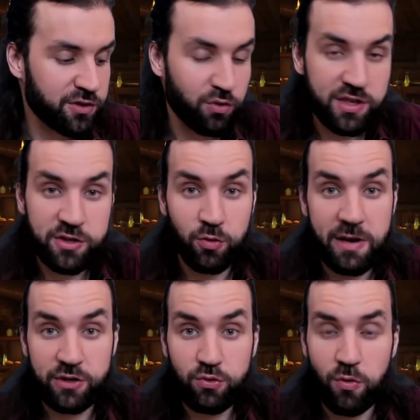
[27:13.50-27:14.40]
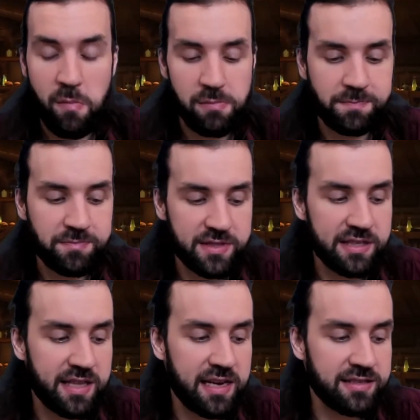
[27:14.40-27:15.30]
So easy to make too.
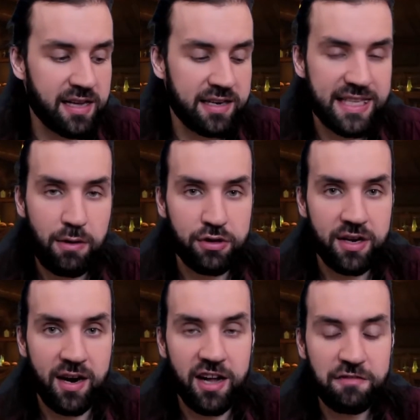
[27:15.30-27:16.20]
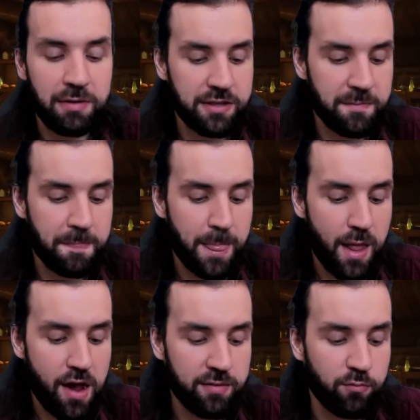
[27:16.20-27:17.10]
It takes like an hour and a half, but
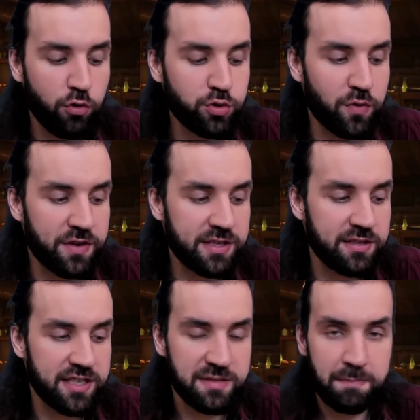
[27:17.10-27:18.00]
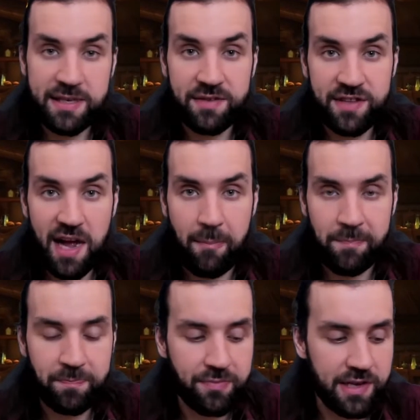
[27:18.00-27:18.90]
most of it is passive
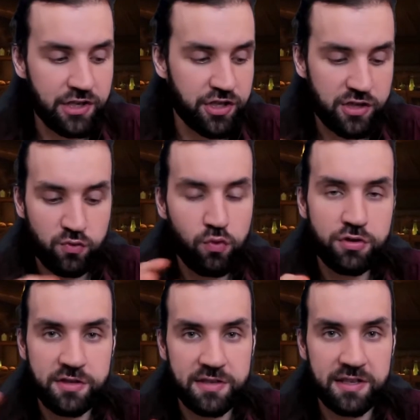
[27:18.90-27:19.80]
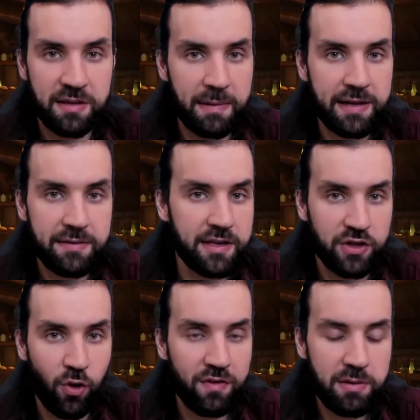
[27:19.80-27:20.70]
time. It just cooks in the pan,
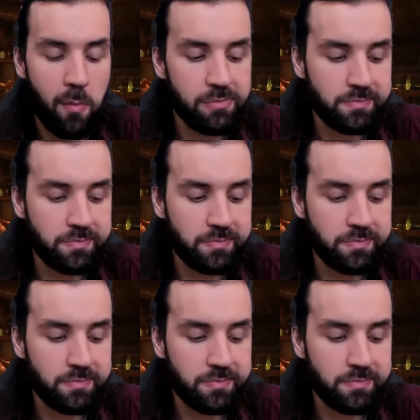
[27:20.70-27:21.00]
in the oven.